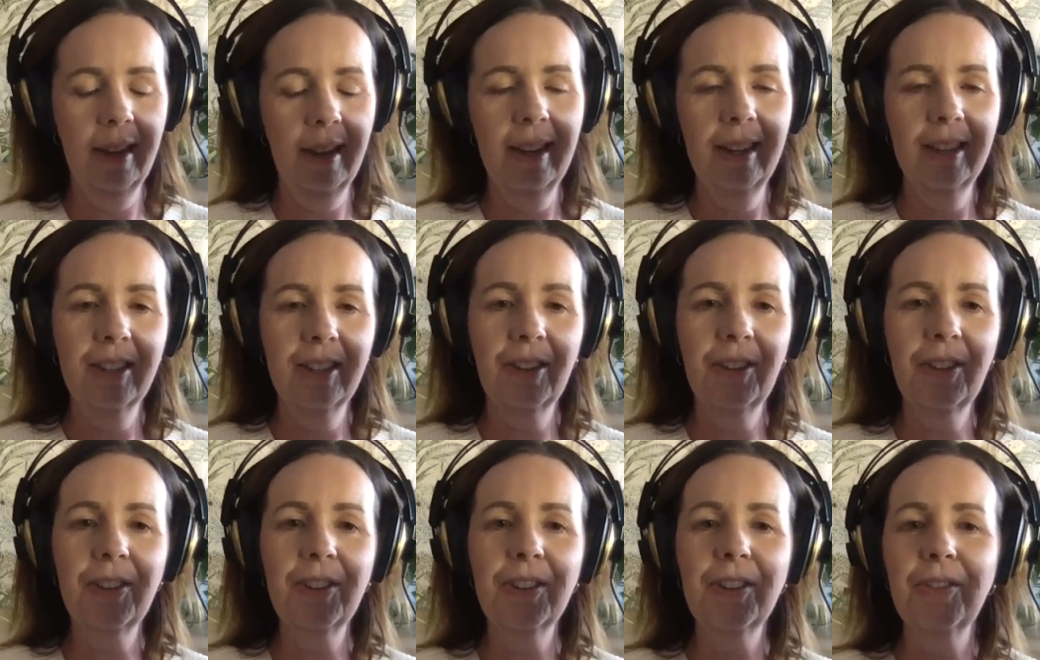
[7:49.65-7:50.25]
So
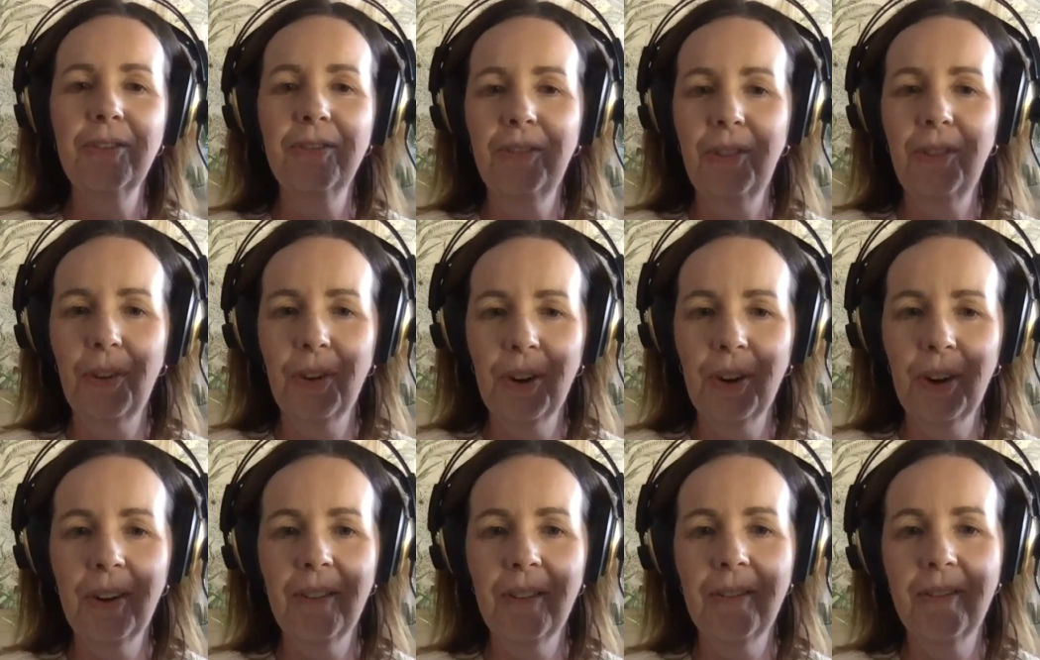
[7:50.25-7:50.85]
those are
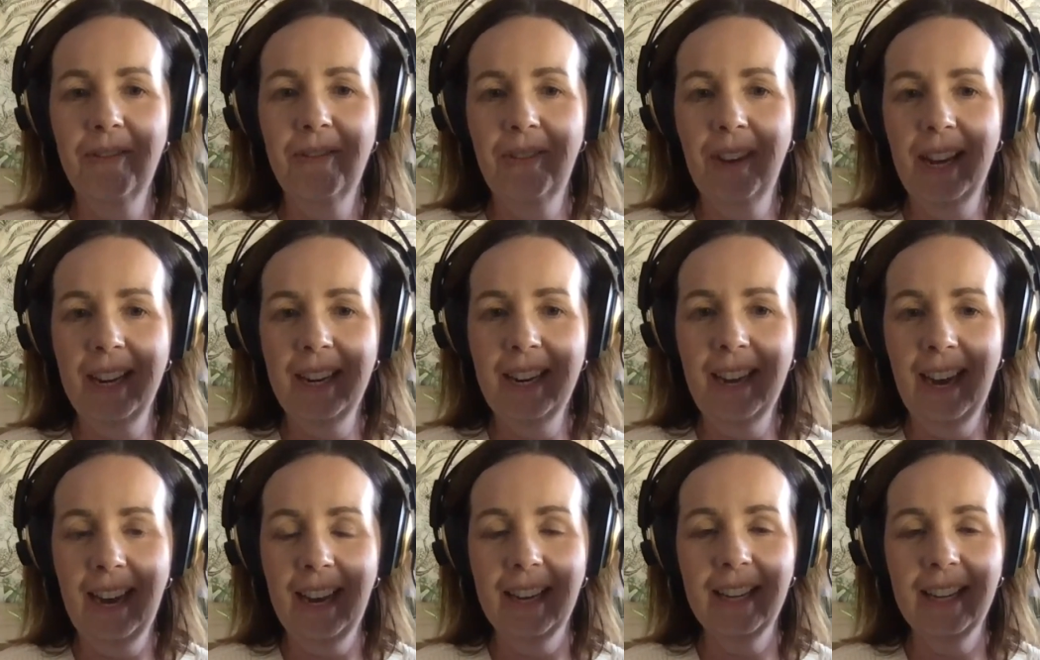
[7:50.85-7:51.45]
4 fun
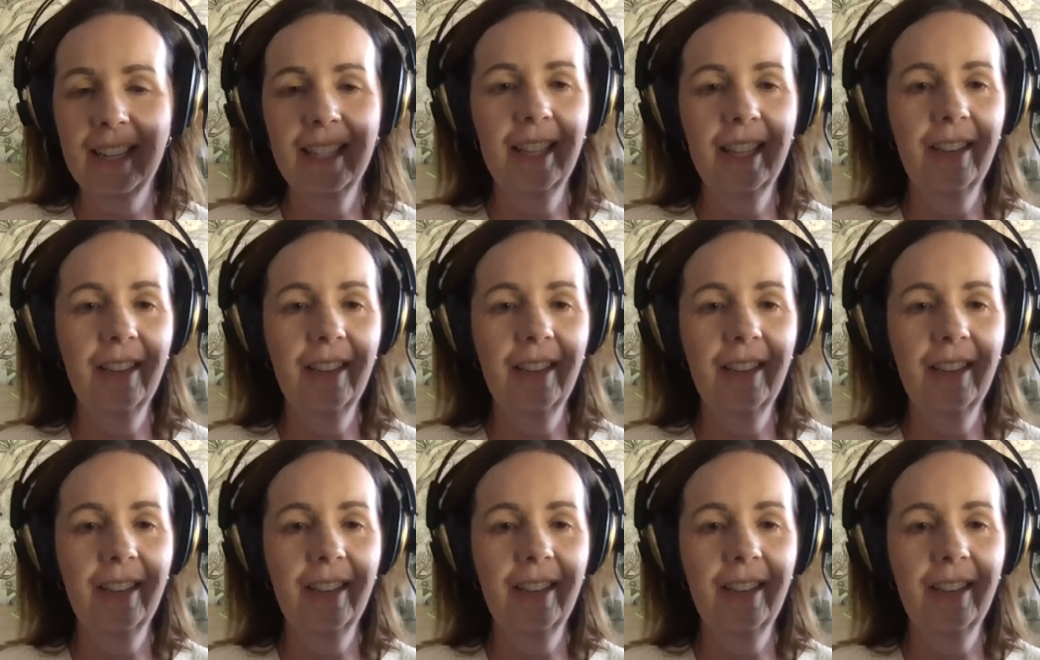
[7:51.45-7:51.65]
hikes.